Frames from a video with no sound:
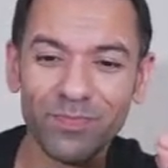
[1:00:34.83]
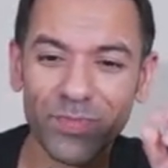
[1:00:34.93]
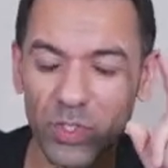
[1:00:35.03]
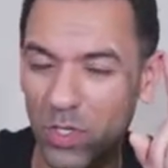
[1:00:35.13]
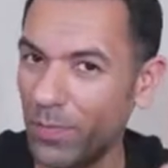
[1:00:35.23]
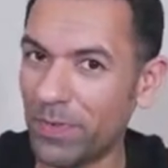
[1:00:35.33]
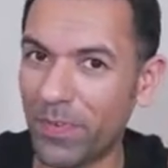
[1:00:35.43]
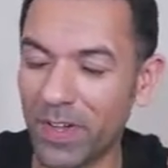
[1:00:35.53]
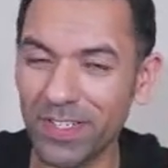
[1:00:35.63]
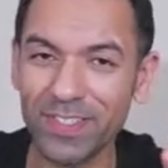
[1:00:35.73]
It's going to be
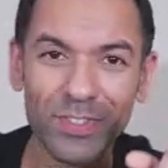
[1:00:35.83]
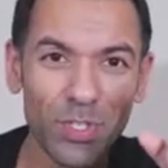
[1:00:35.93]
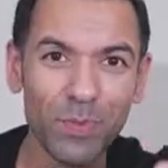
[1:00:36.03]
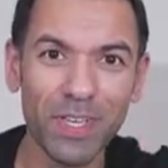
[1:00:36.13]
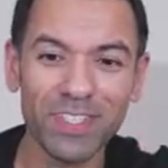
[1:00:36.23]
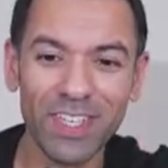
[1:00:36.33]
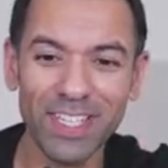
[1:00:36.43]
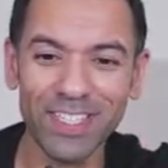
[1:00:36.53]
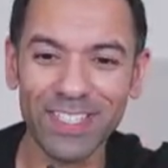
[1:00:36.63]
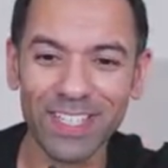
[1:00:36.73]
fun. It's going to be
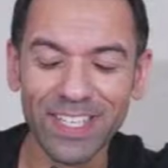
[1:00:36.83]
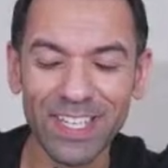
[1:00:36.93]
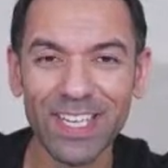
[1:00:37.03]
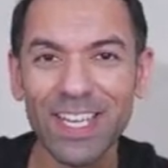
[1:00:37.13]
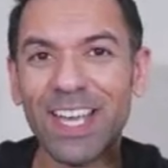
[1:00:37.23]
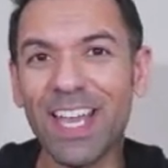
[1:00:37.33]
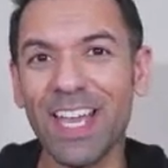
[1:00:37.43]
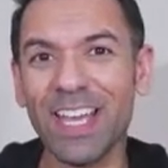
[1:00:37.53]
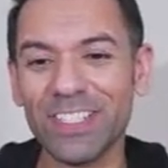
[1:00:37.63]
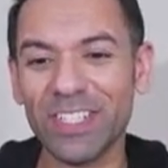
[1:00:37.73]
exciting.
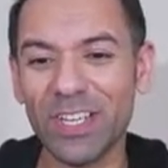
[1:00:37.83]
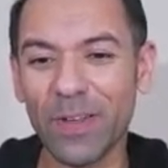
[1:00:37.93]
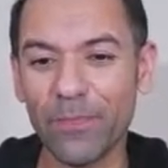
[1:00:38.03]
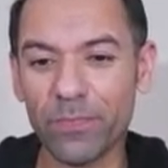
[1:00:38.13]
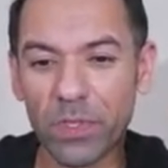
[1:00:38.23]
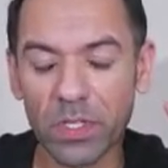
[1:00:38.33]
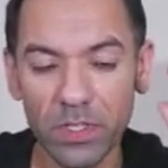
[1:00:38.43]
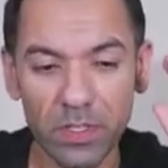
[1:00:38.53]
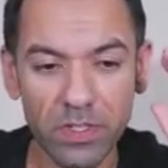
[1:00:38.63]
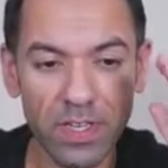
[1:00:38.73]
And
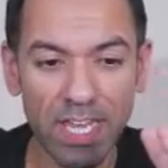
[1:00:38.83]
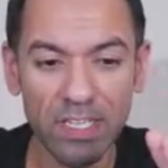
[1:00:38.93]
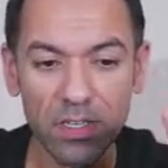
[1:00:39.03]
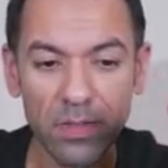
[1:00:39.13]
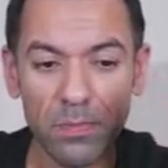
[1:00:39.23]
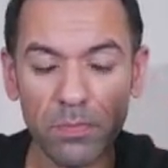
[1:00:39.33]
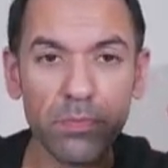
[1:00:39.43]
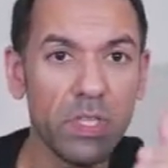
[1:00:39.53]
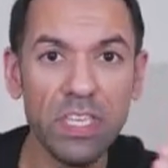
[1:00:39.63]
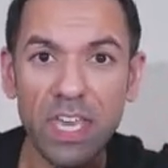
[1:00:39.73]
9
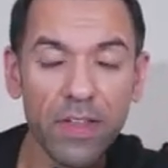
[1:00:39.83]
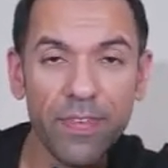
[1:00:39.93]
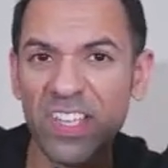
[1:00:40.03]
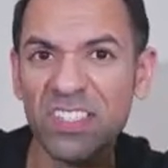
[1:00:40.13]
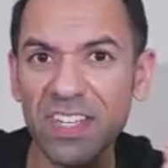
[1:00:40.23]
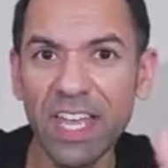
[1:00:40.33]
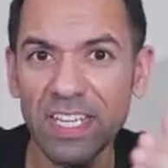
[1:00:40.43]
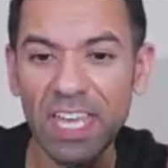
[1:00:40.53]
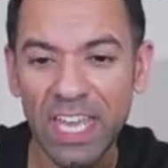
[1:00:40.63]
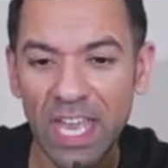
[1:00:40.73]
p. I think it's 9
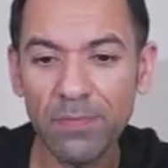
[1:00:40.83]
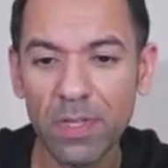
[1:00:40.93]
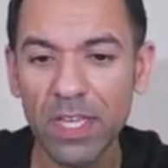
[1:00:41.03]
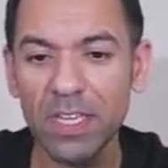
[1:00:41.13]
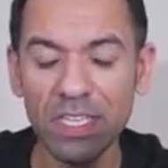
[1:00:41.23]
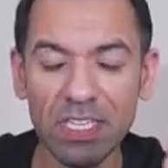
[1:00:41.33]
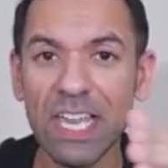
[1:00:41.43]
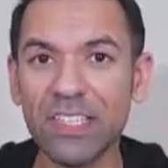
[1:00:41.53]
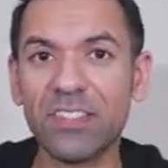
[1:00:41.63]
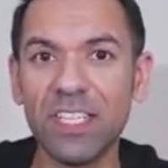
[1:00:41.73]
a.m.
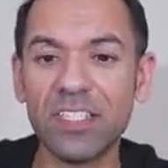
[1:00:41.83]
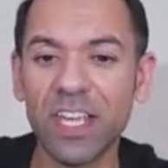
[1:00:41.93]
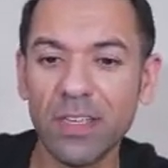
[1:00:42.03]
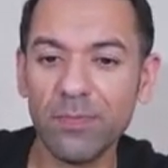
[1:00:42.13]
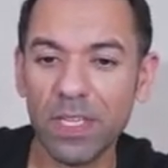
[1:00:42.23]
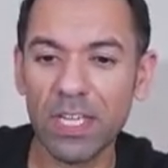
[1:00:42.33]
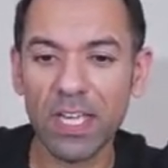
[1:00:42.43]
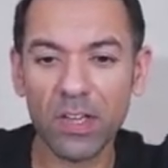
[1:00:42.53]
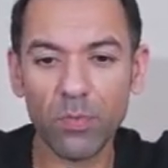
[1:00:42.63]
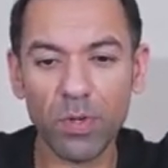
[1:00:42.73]
EST time
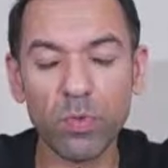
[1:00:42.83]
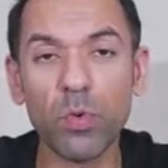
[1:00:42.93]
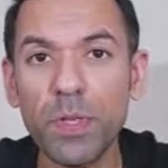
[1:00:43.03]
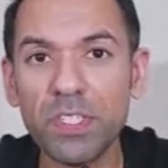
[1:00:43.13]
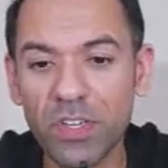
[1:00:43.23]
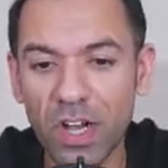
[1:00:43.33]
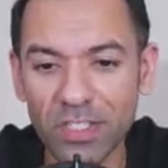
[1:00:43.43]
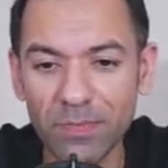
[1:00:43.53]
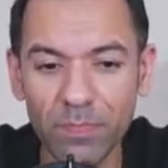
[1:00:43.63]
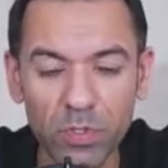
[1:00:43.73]
when we'll be
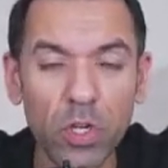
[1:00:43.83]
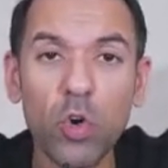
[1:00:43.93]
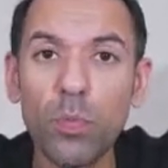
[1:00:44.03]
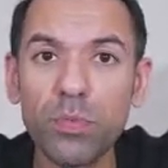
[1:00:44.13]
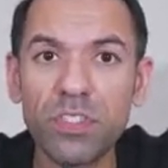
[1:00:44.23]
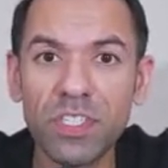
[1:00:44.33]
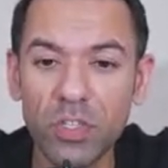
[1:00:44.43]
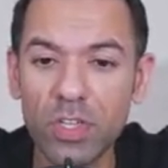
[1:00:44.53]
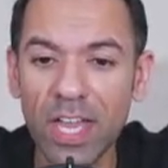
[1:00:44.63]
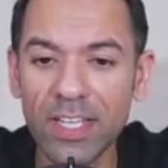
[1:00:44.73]
starting. So I hope to see
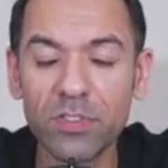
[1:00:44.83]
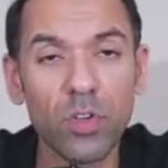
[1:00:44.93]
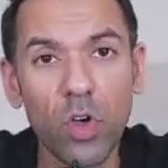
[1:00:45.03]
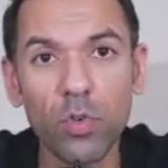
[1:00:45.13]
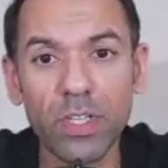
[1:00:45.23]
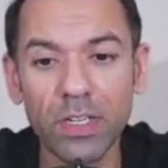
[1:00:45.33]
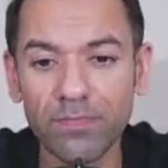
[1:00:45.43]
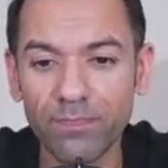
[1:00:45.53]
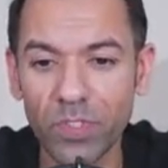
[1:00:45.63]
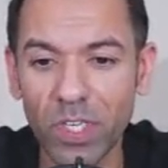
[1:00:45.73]
you guys all there.
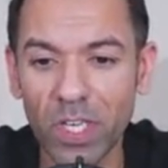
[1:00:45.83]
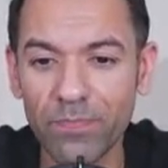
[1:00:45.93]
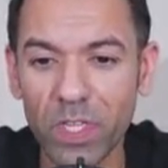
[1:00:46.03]
Okay.